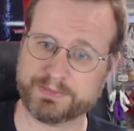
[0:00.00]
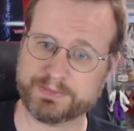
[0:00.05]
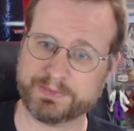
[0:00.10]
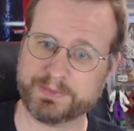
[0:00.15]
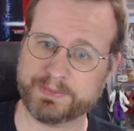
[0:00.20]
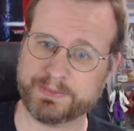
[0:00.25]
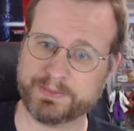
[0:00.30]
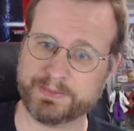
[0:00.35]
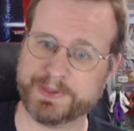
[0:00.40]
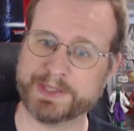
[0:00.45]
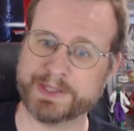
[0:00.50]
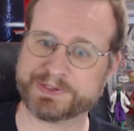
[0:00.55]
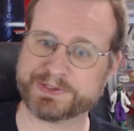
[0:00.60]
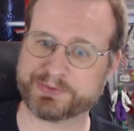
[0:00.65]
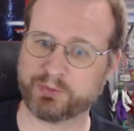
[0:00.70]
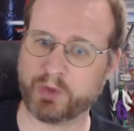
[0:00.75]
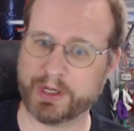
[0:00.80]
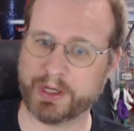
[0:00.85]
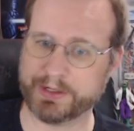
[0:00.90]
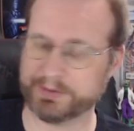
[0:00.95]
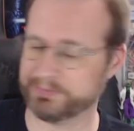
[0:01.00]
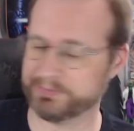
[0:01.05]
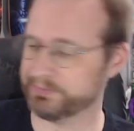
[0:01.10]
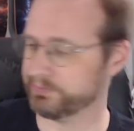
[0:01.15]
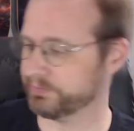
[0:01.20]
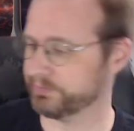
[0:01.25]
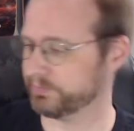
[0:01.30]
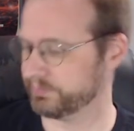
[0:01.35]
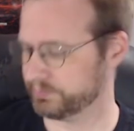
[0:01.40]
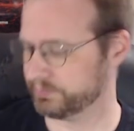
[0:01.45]
This one
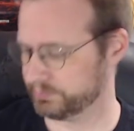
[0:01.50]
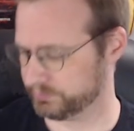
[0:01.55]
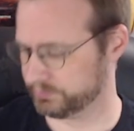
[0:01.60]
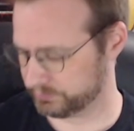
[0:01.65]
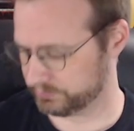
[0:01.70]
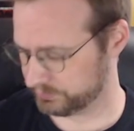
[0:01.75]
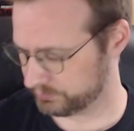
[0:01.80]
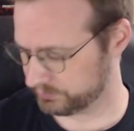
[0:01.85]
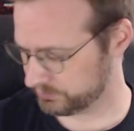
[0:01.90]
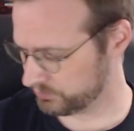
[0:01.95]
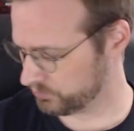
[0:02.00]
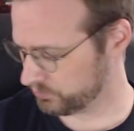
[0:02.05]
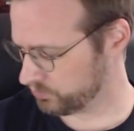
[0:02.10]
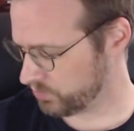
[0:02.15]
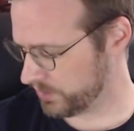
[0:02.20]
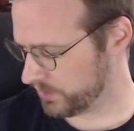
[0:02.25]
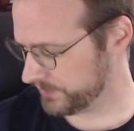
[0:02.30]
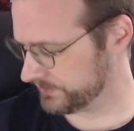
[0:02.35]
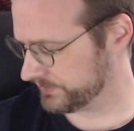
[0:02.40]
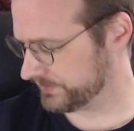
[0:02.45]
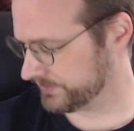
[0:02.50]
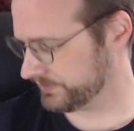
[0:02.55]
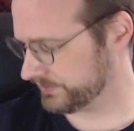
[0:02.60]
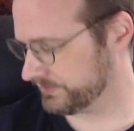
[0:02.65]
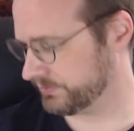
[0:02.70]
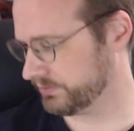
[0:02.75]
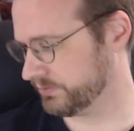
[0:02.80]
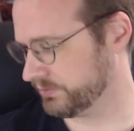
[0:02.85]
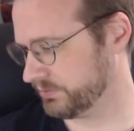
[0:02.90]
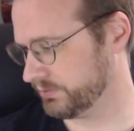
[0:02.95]
was
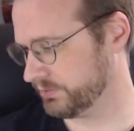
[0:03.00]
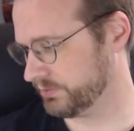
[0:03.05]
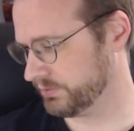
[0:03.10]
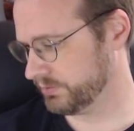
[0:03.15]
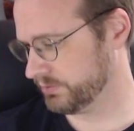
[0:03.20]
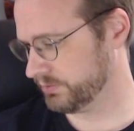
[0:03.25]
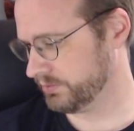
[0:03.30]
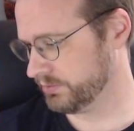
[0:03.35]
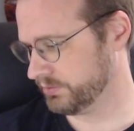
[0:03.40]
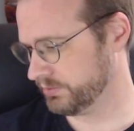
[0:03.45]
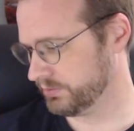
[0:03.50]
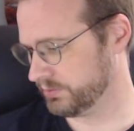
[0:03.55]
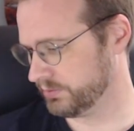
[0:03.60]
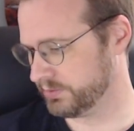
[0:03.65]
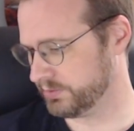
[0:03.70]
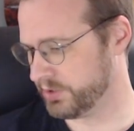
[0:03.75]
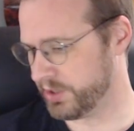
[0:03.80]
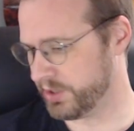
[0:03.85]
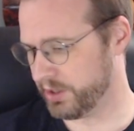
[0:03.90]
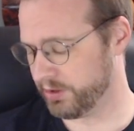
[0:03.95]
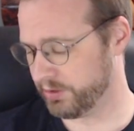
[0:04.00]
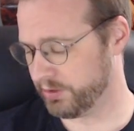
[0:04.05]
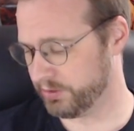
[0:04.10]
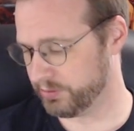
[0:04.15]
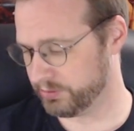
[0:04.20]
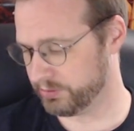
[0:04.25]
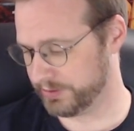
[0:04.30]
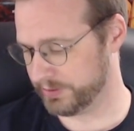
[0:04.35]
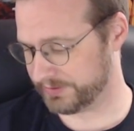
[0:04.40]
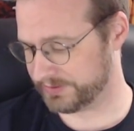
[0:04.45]

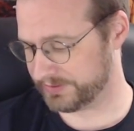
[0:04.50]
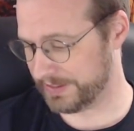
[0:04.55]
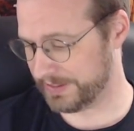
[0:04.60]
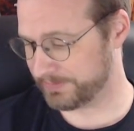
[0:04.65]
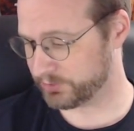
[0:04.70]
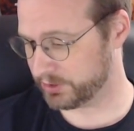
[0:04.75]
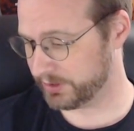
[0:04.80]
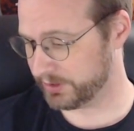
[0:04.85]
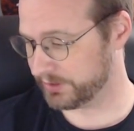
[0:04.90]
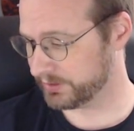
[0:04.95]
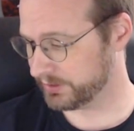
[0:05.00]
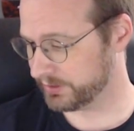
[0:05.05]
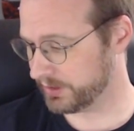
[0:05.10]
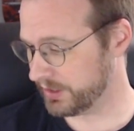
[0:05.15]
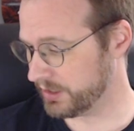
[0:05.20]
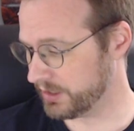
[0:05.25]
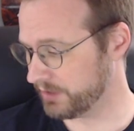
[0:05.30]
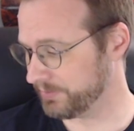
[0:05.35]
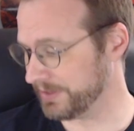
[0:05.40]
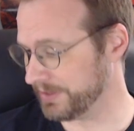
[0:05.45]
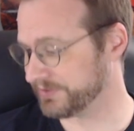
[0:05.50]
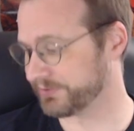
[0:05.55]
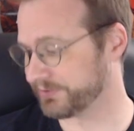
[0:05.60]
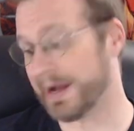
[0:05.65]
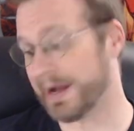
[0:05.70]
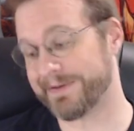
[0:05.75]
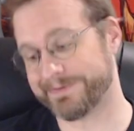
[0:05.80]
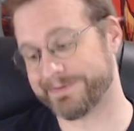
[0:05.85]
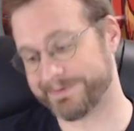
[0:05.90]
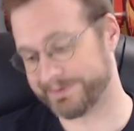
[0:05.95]
no exception. It's
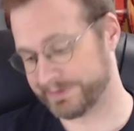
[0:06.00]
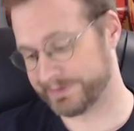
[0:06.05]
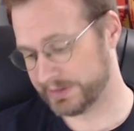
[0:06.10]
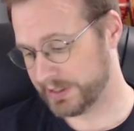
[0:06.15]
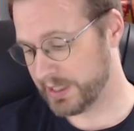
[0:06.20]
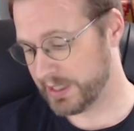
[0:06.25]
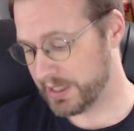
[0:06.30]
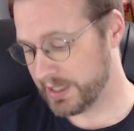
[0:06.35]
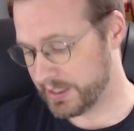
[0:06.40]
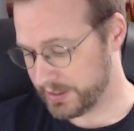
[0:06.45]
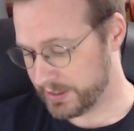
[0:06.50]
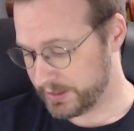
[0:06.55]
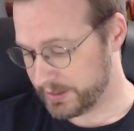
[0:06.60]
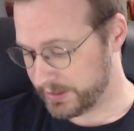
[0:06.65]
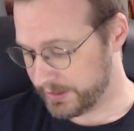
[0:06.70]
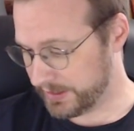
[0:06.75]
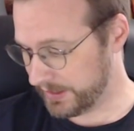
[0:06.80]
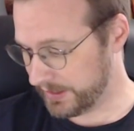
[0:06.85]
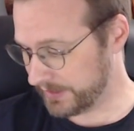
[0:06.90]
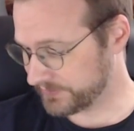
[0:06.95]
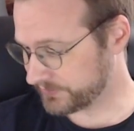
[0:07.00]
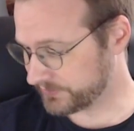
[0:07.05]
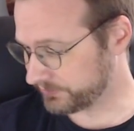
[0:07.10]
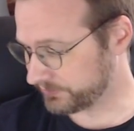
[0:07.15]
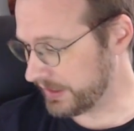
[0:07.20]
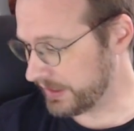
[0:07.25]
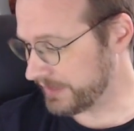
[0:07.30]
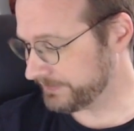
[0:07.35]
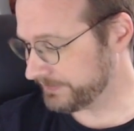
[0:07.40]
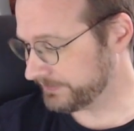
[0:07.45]
rough. It's
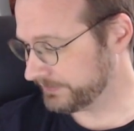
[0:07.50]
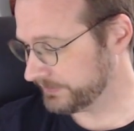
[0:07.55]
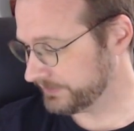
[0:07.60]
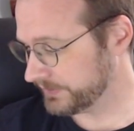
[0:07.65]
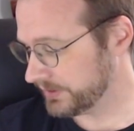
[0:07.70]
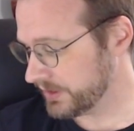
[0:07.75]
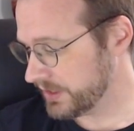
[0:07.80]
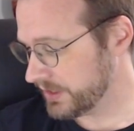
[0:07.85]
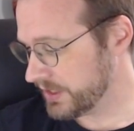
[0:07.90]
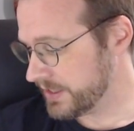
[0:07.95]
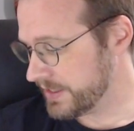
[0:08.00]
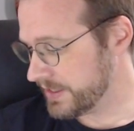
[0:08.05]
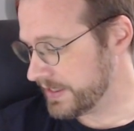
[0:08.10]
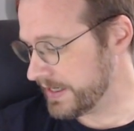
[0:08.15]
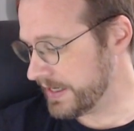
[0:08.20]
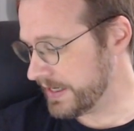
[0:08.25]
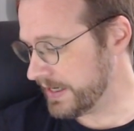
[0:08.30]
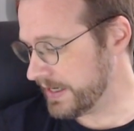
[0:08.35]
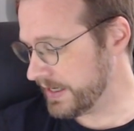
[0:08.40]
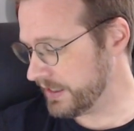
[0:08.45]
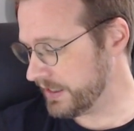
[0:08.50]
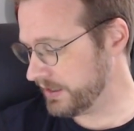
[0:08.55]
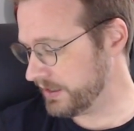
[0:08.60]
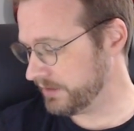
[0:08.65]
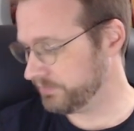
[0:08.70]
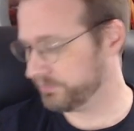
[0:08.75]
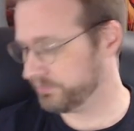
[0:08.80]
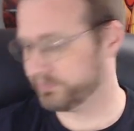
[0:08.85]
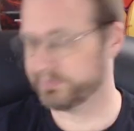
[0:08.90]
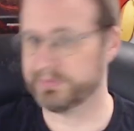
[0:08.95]
rough.
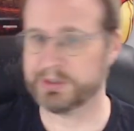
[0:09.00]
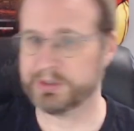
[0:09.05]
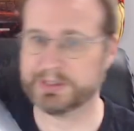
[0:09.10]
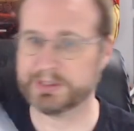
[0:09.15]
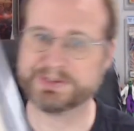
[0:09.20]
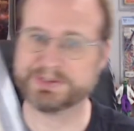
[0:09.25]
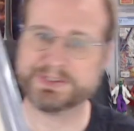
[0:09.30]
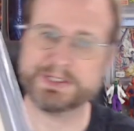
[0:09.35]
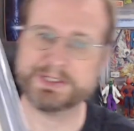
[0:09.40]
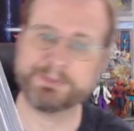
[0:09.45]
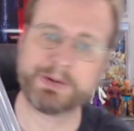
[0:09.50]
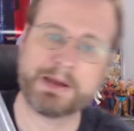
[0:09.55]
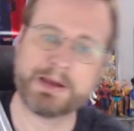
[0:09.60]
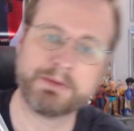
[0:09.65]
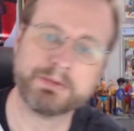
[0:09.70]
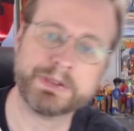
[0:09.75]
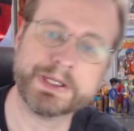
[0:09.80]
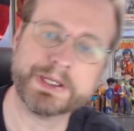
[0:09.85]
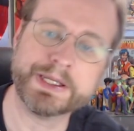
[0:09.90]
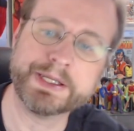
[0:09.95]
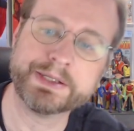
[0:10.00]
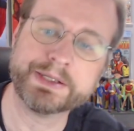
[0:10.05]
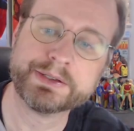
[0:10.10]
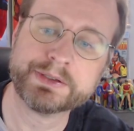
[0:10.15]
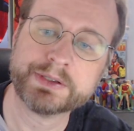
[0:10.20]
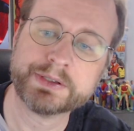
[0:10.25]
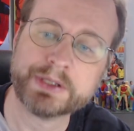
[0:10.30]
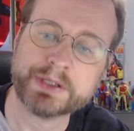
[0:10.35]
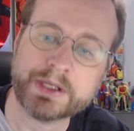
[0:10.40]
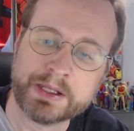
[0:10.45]
You can see probably
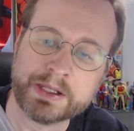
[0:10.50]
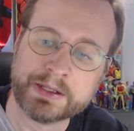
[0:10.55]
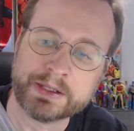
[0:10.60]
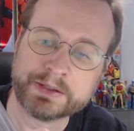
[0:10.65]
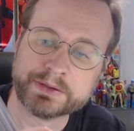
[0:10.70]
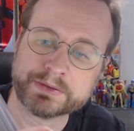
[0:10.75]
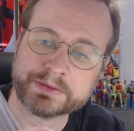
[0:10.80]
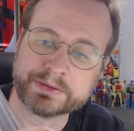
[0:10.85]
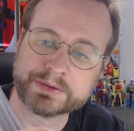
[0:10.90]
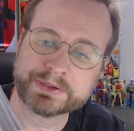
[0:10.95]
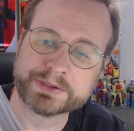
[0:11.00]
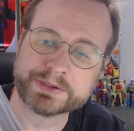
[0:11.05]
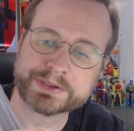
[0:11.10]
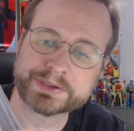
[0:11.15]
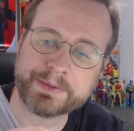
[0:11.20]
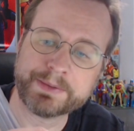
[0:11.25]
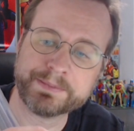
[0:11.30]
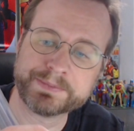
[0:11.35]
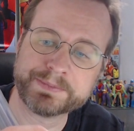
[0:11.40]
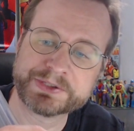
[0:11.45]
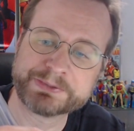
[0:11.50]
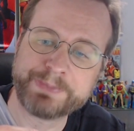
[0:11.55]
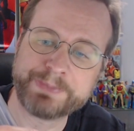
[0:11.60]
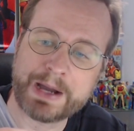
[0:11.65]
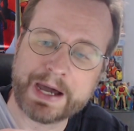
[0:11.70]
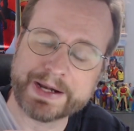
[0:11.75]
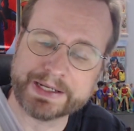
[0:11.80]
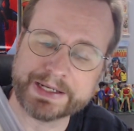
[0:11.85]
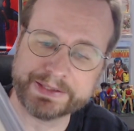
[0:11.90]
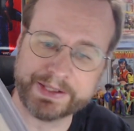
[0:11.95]
some
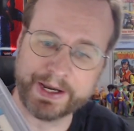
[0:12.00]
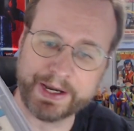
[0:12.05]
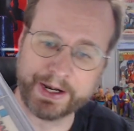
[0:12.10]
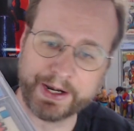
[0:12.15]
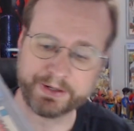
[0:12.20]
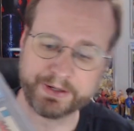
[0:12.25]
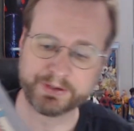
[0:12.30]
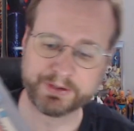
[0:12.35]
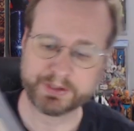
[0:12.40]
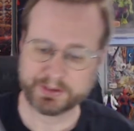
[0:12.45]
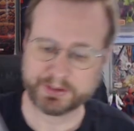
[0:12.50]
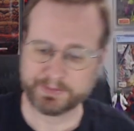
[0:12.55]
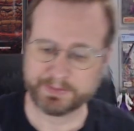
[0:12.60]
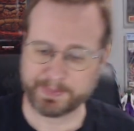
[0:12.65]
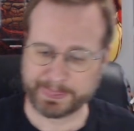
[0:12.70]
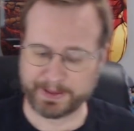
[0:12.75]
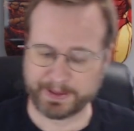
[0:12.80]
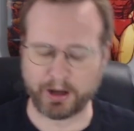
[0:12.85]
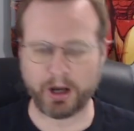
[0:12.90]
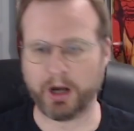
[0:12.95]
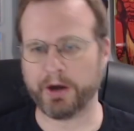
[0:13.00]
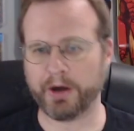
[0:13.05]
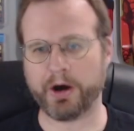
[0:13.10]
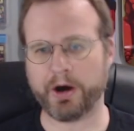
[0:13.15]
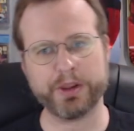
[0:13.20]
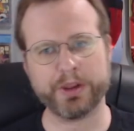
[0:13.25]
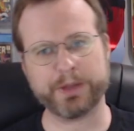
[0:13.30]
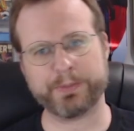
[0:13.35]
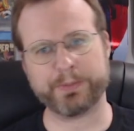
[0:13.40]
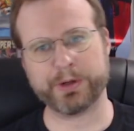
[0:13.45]
spotting there.
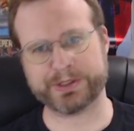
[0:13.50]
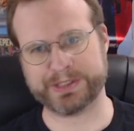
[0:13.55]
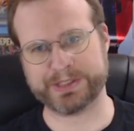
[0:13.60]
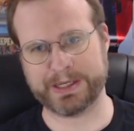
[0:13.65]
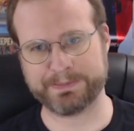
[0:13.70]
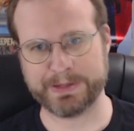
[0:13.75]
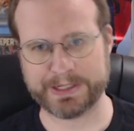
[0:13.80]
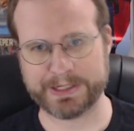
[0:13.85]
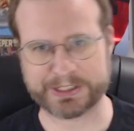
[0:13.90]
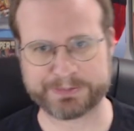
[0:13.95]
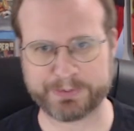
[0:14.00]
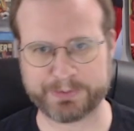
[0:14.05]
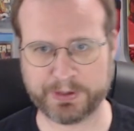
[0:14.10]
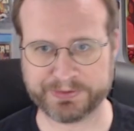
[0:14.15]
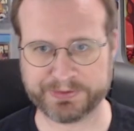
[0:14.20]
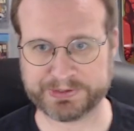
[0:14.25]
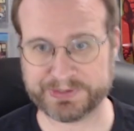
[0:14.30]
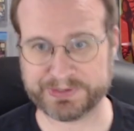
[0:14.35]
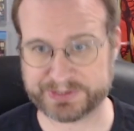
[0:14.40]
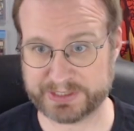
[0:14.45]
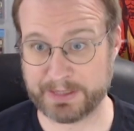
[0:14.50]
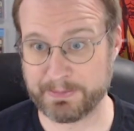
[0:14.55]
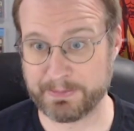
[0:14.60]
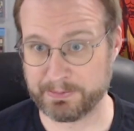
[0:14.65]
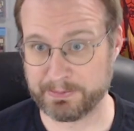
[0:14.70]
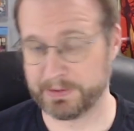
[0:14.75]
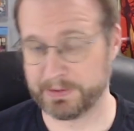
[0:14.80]
All the books had been exposed to some